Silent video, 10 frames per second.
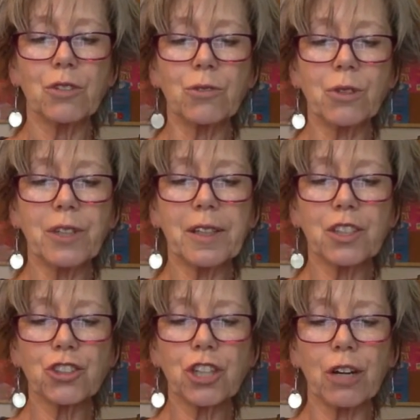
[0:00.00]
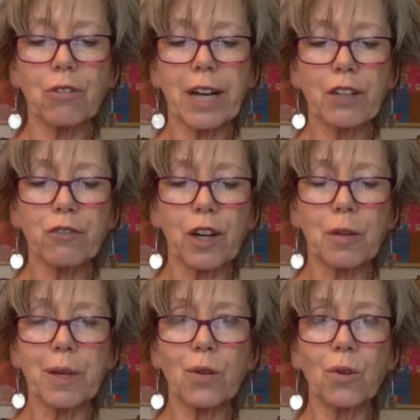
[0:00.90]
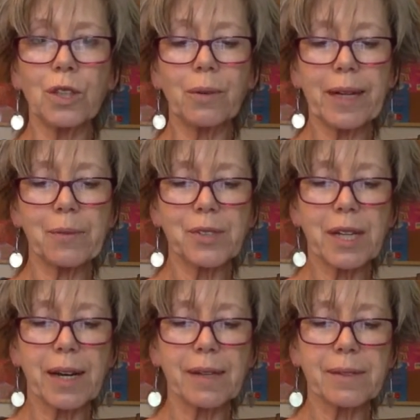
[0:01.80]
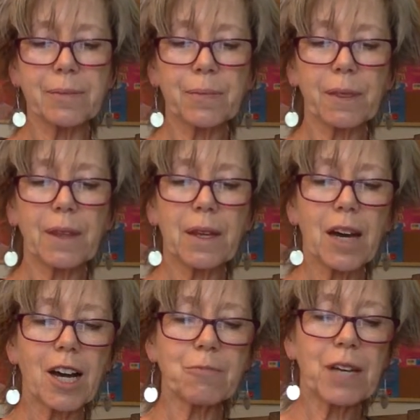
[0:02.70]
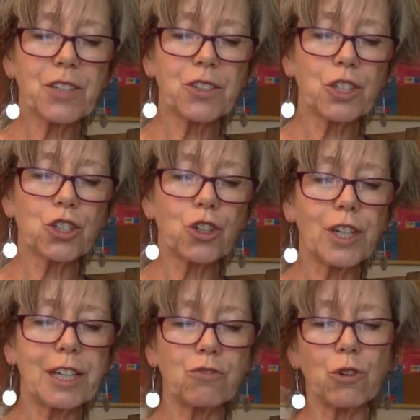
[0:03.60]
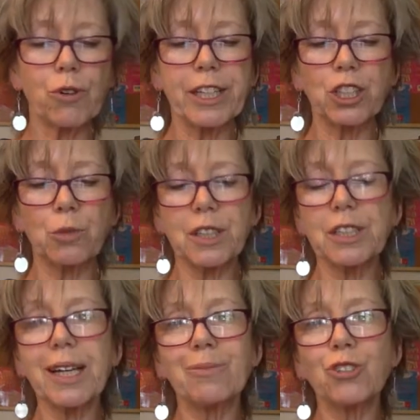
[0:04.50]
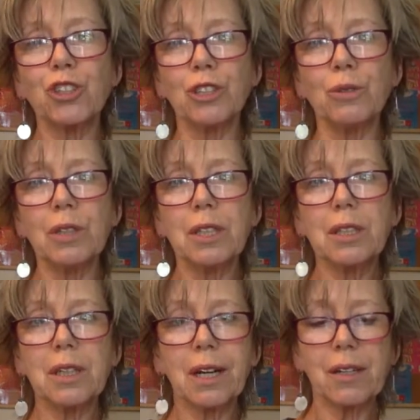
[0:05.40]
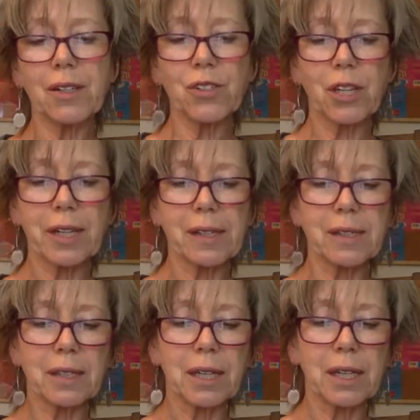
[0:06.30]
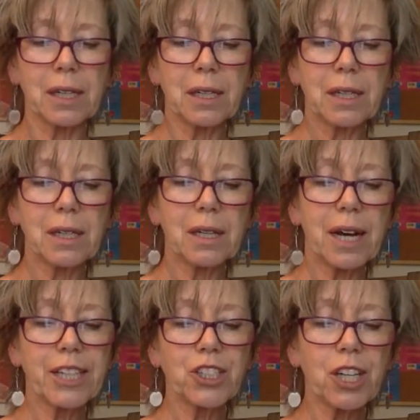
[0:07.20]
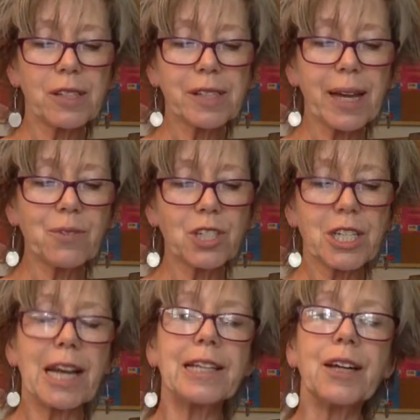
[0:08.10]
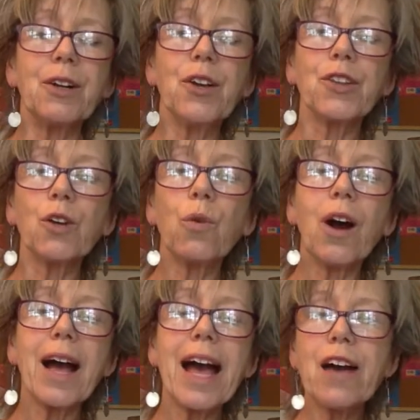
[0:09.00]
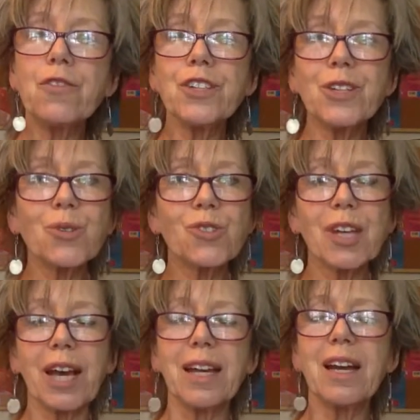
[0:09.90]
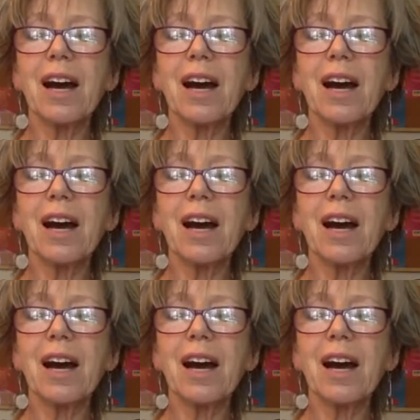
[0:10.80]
Rory, the tow rag, followed me all the way upstairs. "I'm going to the toilet, Rory. Do you want to come too?" I asked sarcastically. "I just came to tell you that whatever you say,